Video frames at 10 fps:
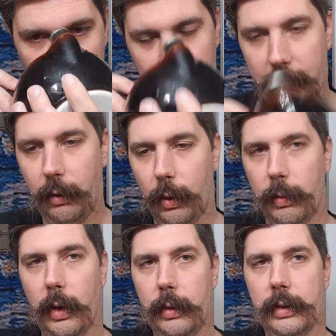Four
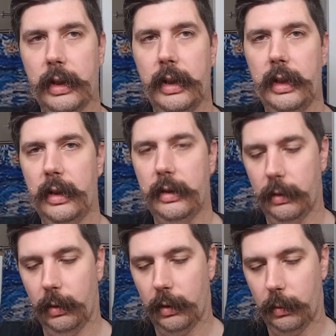Roses
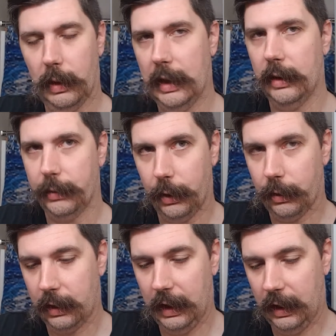or Wild
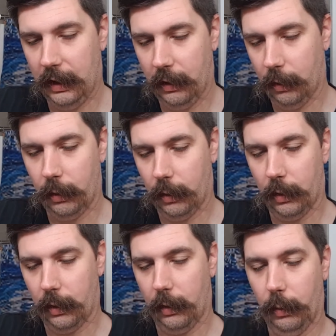Turkey
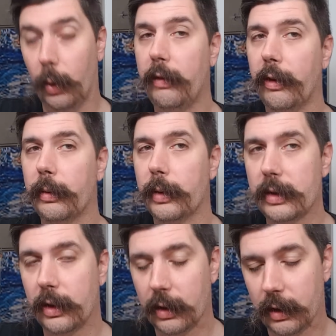or Woodford
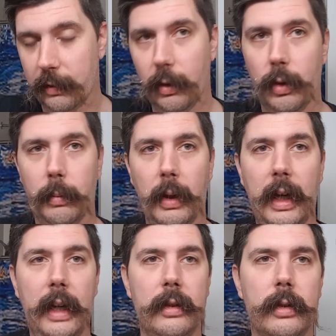Reserve or
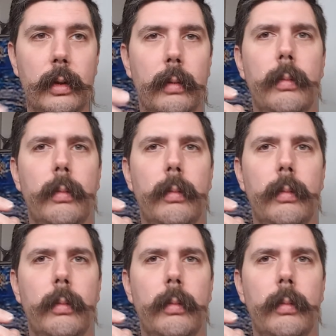Blanton's or